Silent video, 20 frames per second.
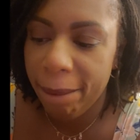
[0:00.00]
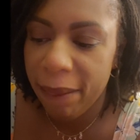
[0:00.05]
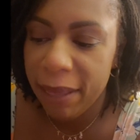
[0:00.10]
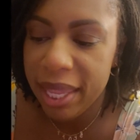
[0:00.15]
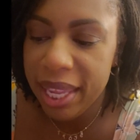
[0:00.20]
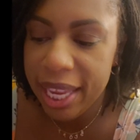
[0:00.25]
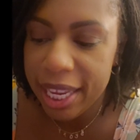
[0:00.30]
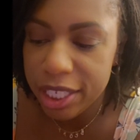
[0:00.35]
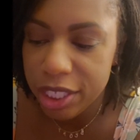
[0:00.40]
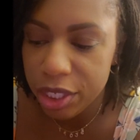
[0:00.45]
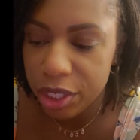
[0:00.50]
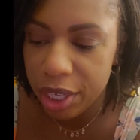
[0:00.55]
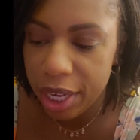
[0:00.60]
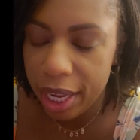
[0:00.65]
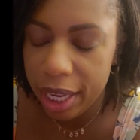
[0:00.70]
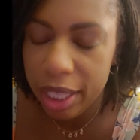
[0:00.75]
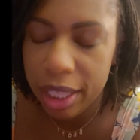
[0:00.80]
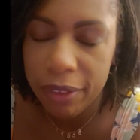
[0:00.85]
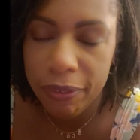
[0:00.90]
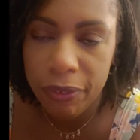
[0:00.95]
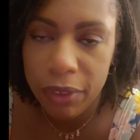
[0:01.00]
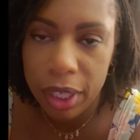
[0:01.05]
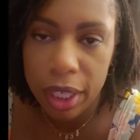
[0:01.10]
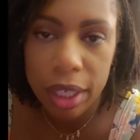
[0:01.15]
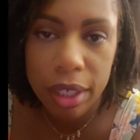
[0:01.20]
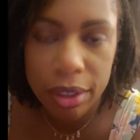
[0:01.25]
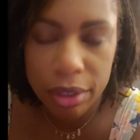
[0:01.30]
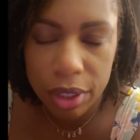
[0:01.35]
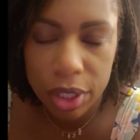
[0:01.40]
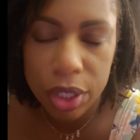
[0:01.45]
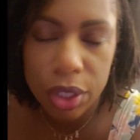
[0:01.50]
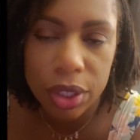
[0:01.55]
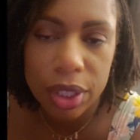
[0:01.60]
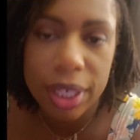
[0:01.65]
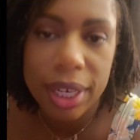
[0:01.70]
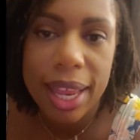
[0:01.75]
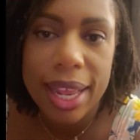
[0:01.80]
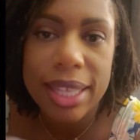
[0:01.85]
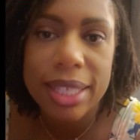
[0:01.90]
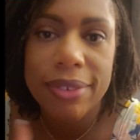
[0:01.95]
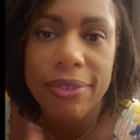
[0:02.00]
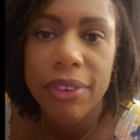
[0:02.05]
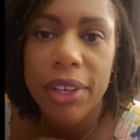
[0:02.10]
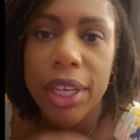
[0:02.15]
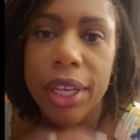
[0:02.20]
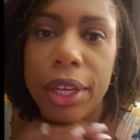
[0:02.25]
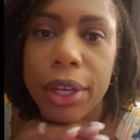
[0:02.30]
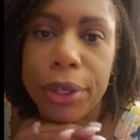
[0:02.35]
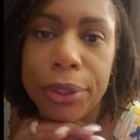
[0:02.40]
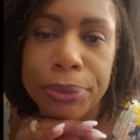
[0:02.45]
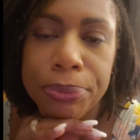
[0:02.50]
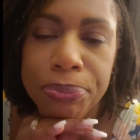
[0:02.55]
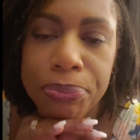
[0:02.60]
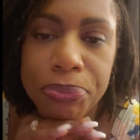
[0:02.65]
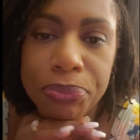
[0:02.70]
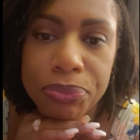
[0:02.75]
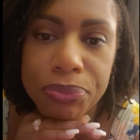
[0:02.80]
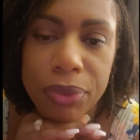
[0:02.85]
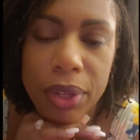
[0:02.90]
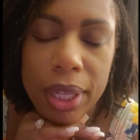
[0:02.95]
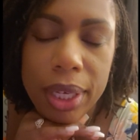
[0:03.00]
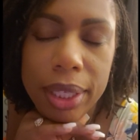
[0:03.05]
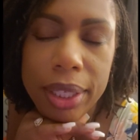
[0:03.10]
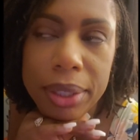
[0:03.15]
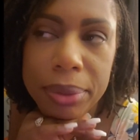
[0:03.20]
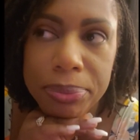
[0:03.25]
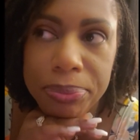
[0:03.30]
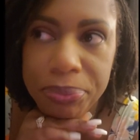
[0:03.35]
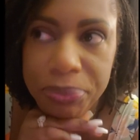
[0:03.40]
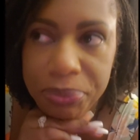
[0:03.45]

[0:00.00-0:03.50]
yesterday in the video, in the last video clip,